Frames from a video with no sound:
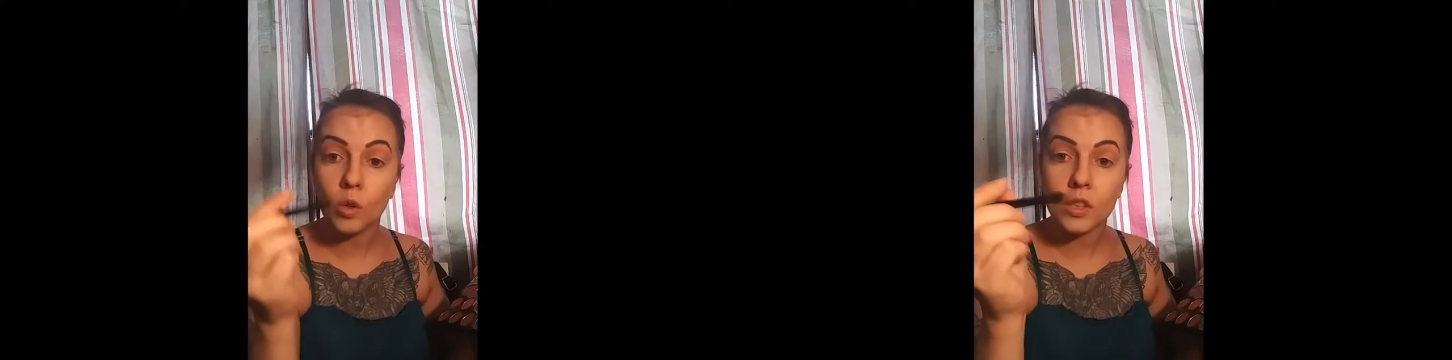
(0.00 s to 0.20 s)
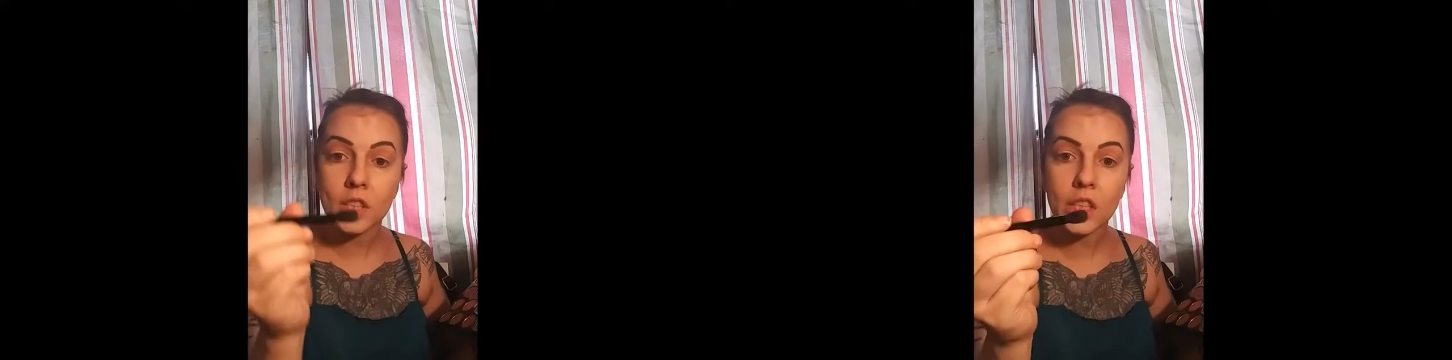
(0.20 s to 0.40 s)

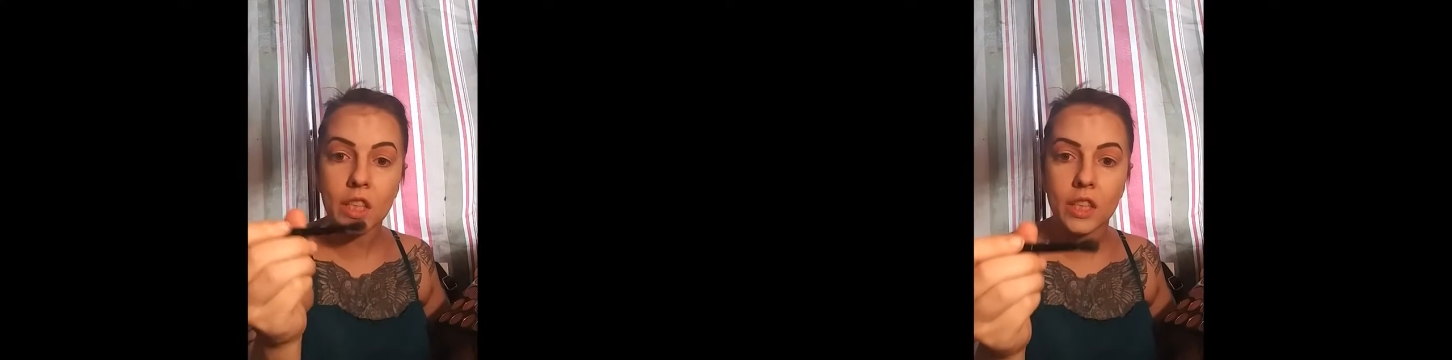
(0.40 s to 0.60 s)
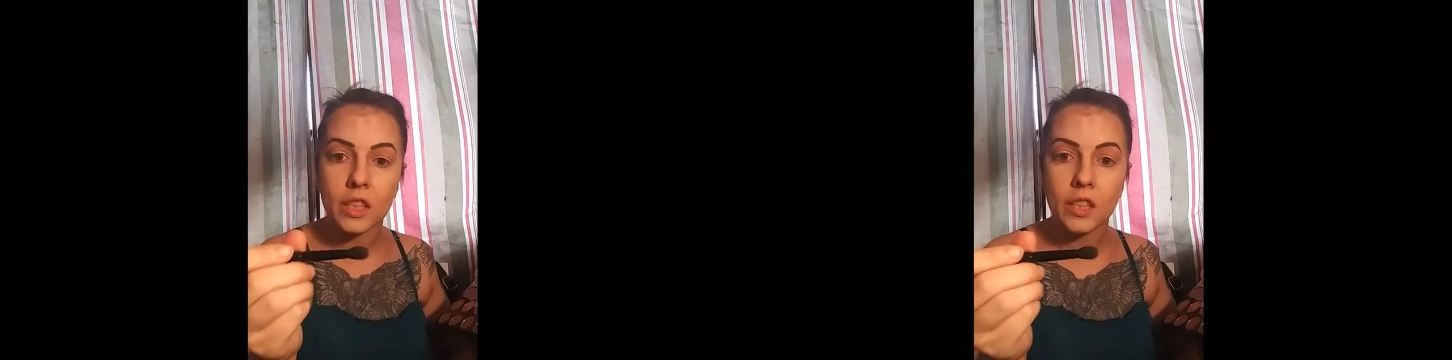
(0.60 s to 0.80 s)
want to
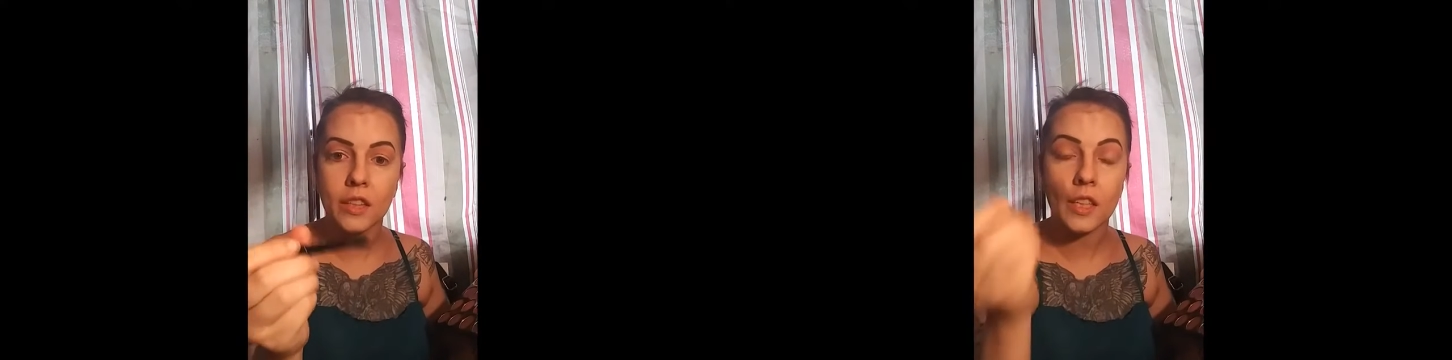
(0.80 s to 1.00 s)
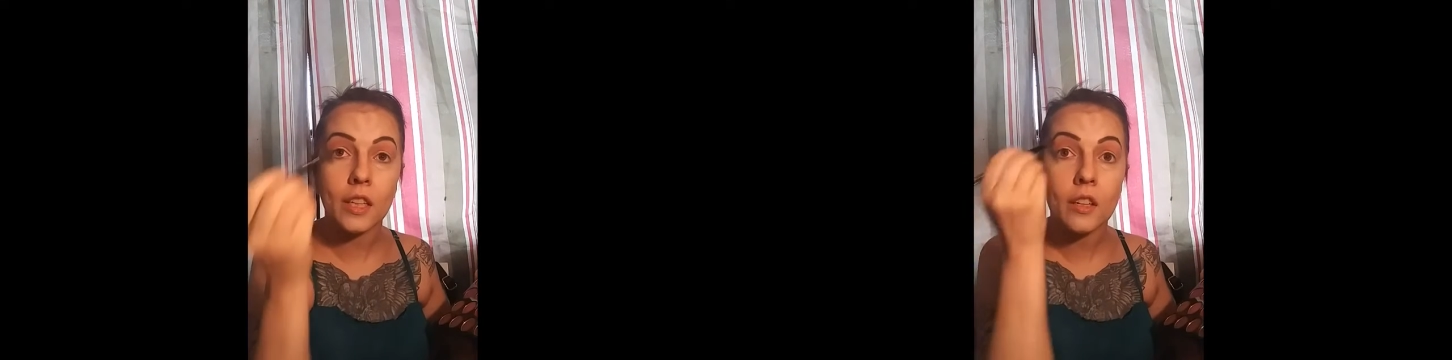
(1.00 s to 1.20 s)
you can
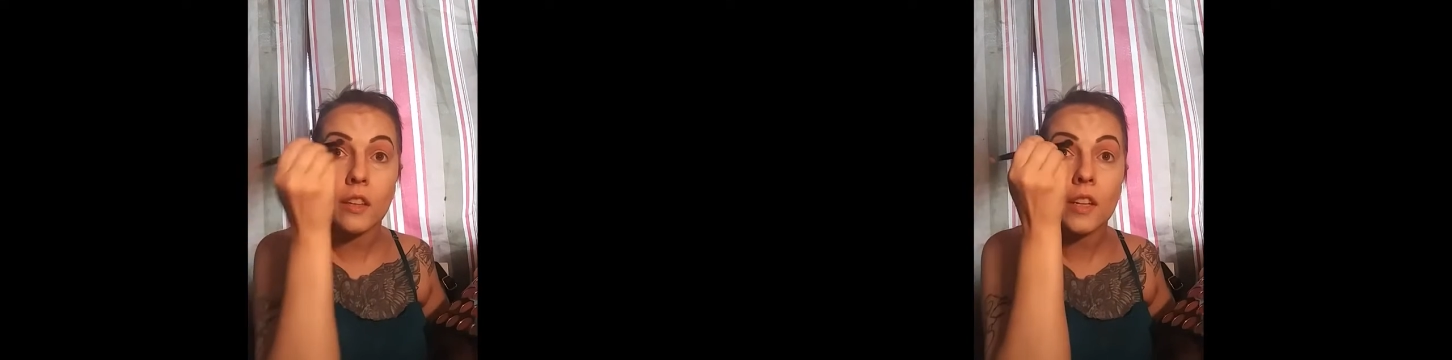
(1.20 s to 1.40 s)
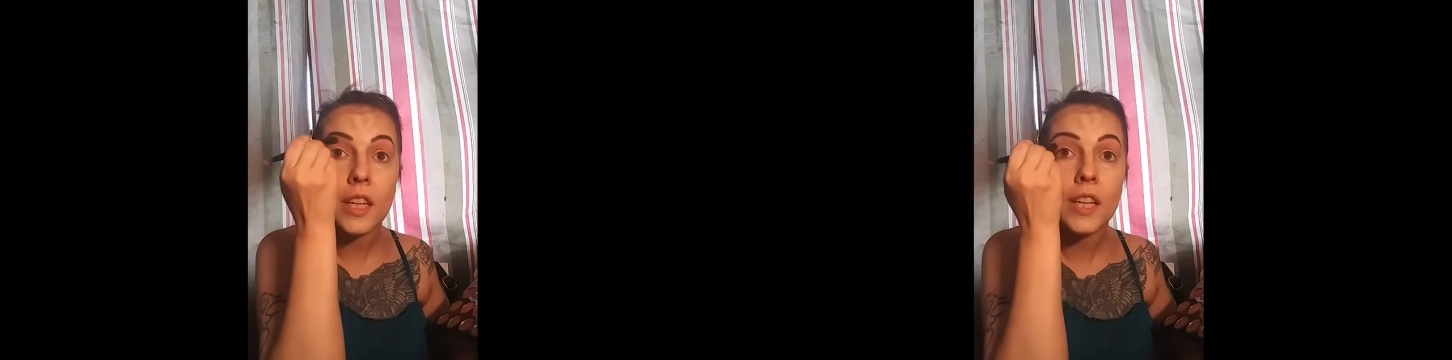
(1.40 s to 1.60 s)
use the
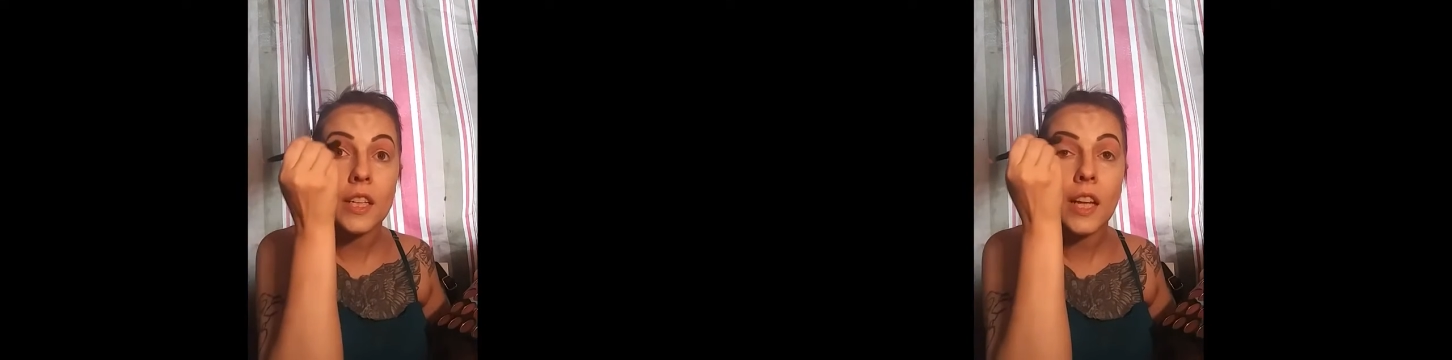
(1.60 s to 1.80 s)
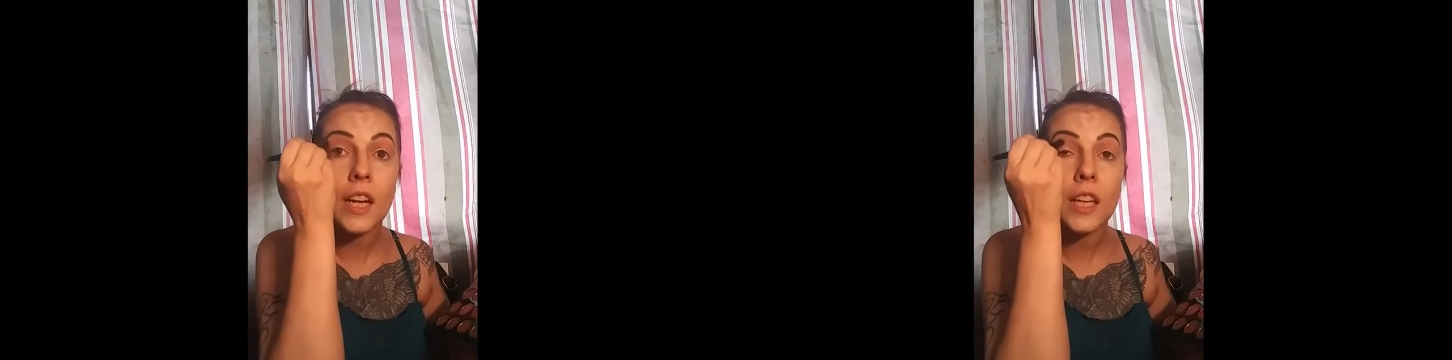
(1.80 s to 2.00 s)
other
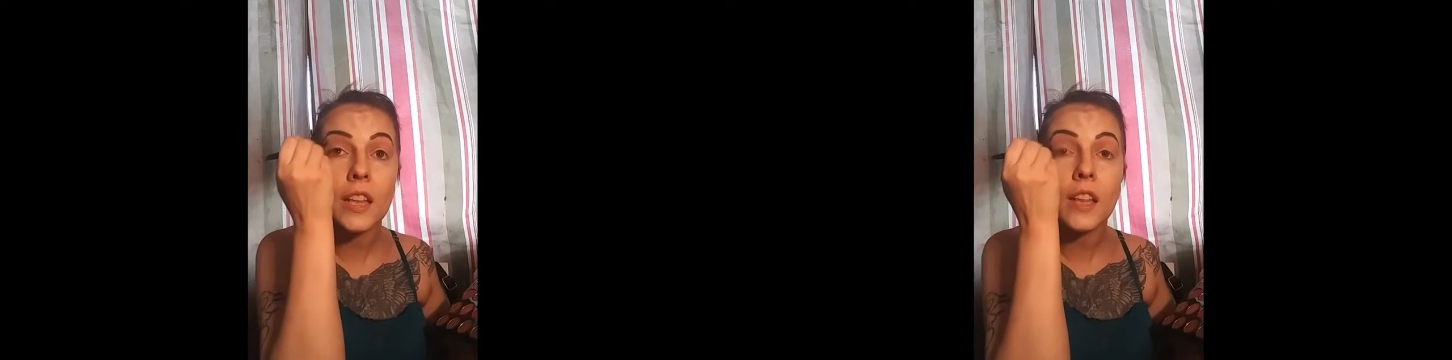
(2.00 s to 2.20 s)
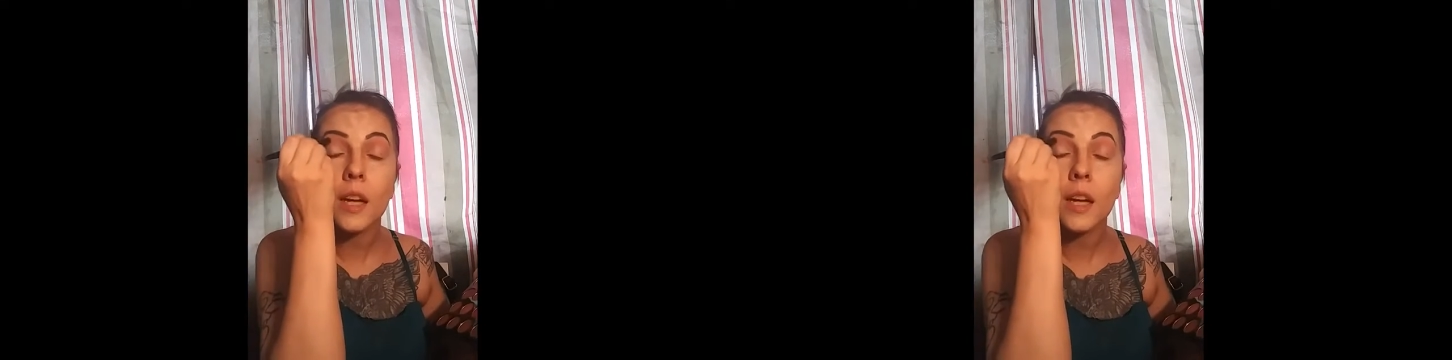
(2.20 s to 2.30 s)
end that is